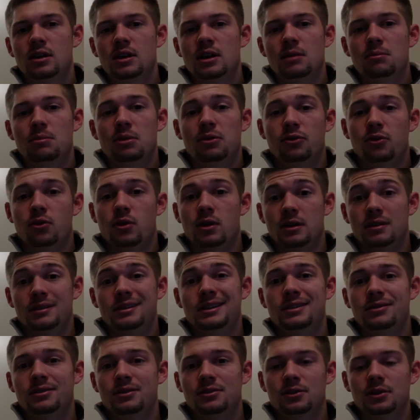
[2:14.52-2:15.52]
before I'm
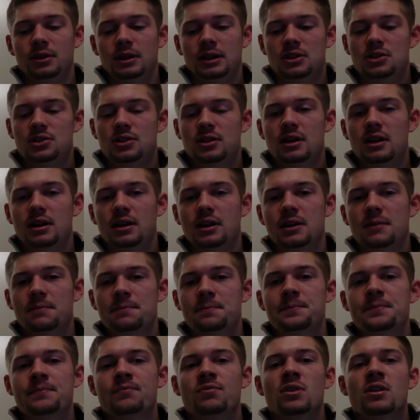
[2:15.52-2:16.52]
even really trying them.
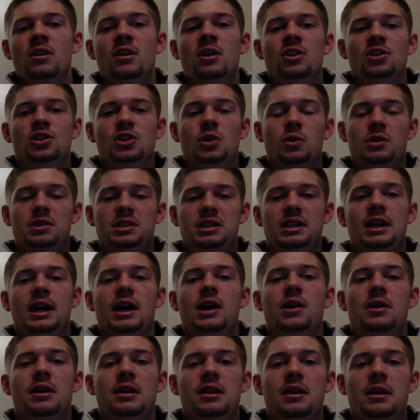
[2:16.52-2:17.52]
So we'll see
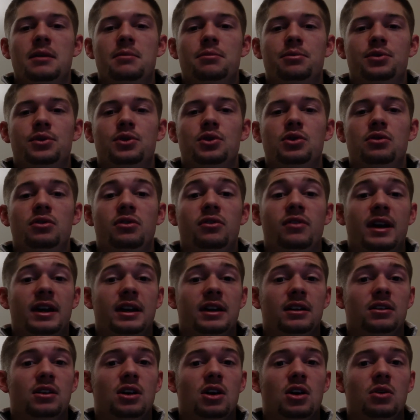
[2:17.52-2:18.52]
how they improve, if I
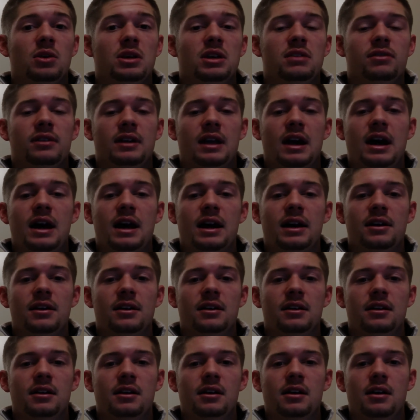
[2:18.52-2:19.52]
can go even
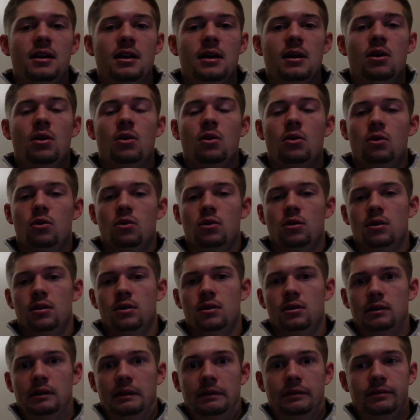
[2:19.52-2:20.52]
higher
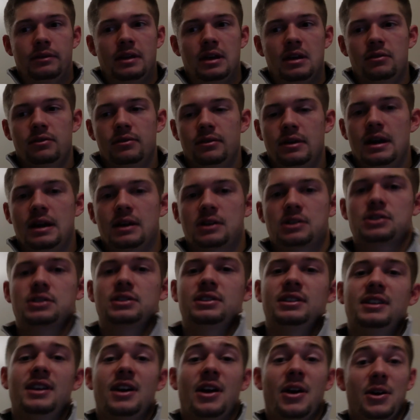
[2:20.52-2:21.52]
or if they've
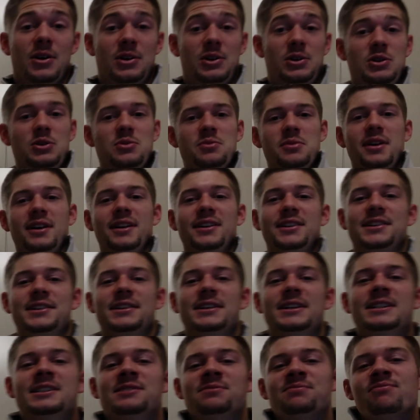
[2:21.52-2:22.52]
actually are too much.
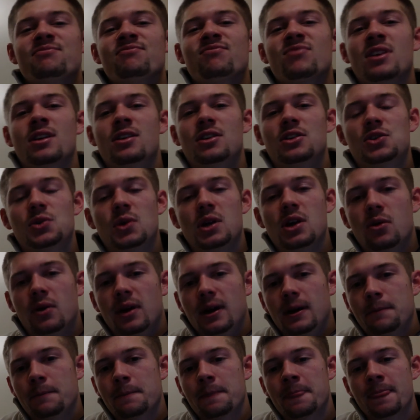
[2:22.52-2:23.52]
So
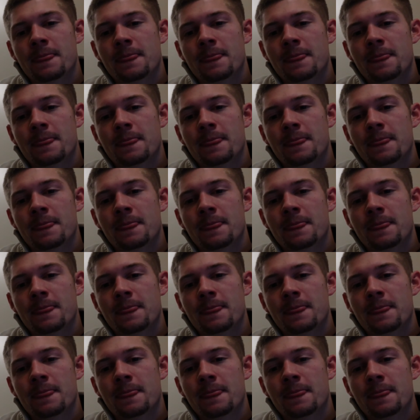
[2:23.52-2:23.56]
anyway,